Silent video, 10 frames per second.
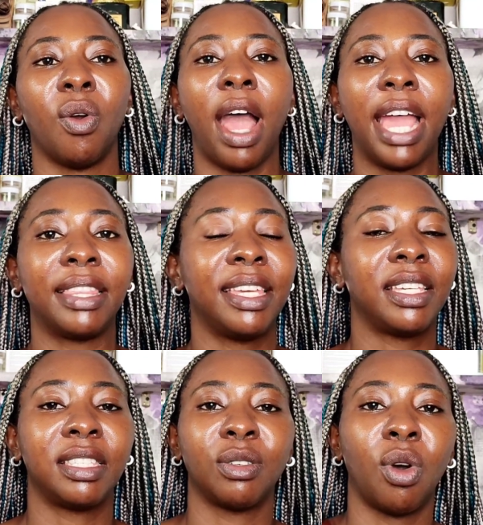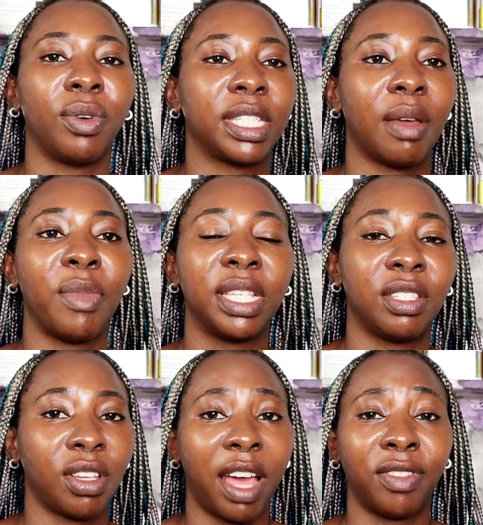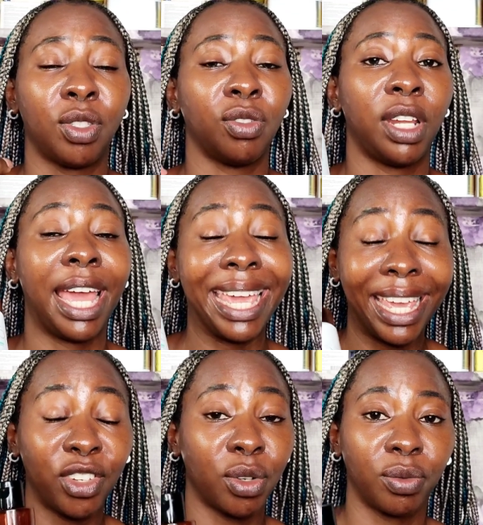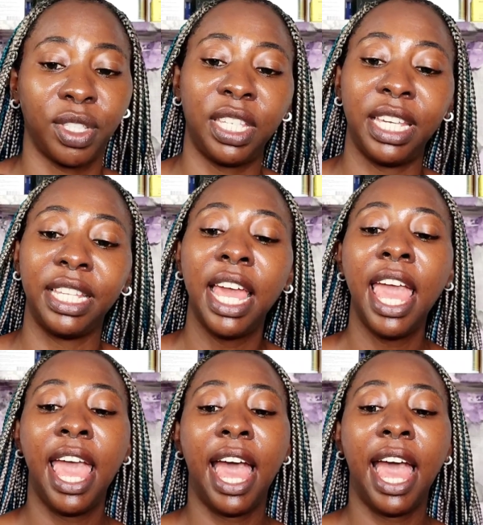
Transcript: So I think it's always amazing to have a toner in your routine